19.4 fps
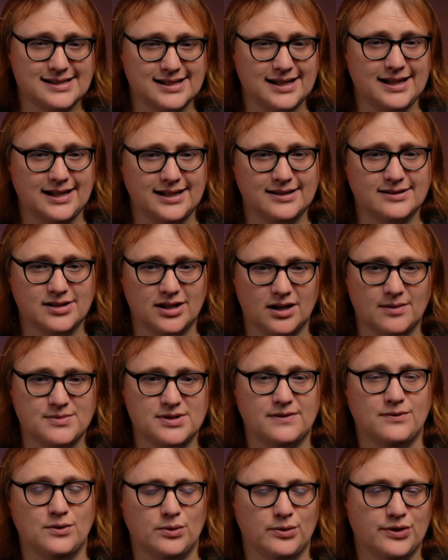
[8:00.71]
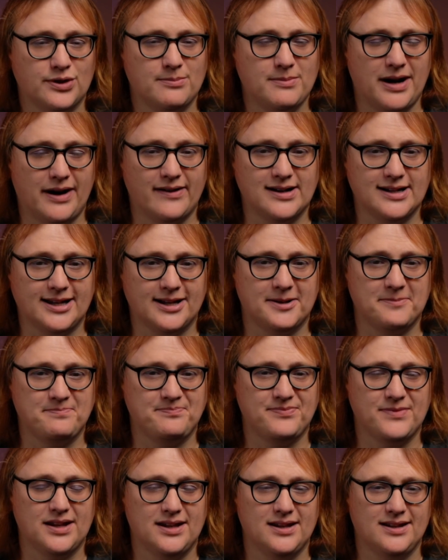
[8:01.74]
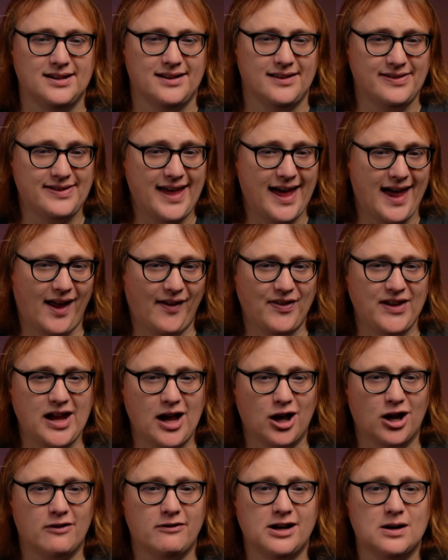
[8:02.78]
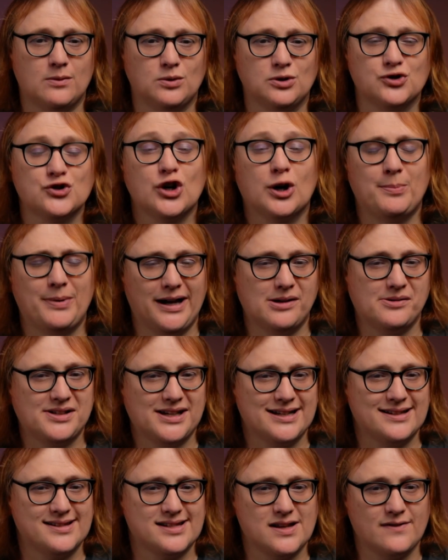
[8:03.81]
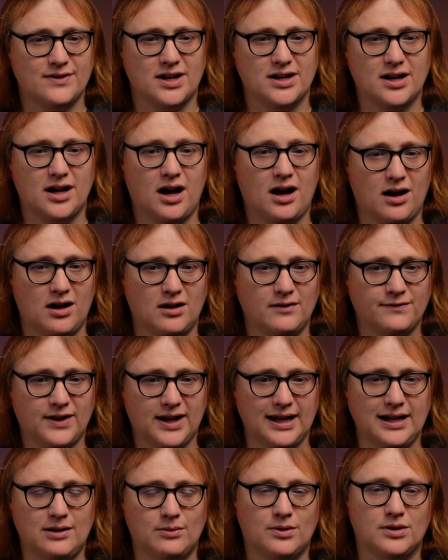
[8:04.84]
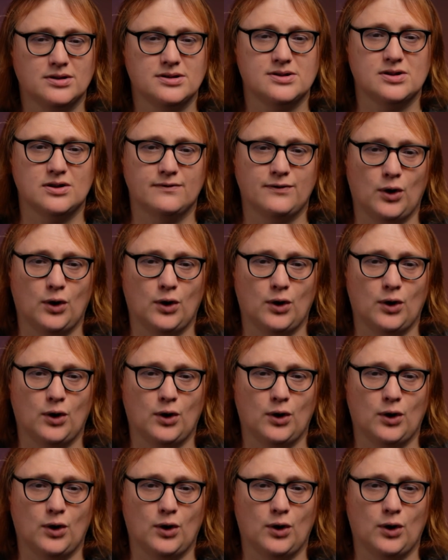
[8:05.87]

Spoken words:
in terms of North America. There, the Ariya will top out at 7.5 kilowatts of